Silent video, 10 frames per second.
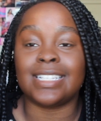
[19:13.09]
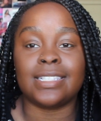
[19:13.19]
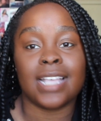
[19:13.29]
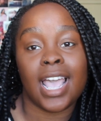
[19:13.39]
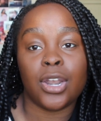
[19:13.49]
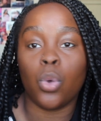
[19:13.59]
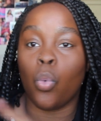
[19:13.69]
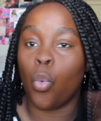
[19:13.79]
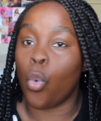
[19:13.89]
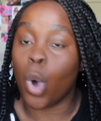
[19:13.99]
said
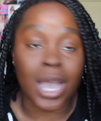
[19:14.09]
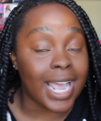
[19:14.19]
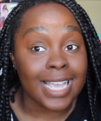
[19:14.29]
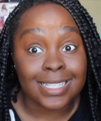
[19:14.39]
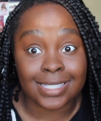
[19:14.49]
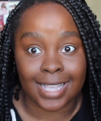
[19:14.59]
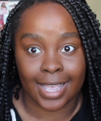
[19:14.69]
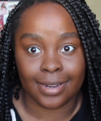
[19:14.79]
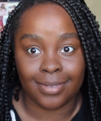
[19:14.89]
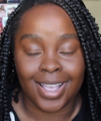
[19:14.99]
what I
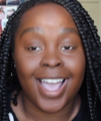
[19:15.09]
said.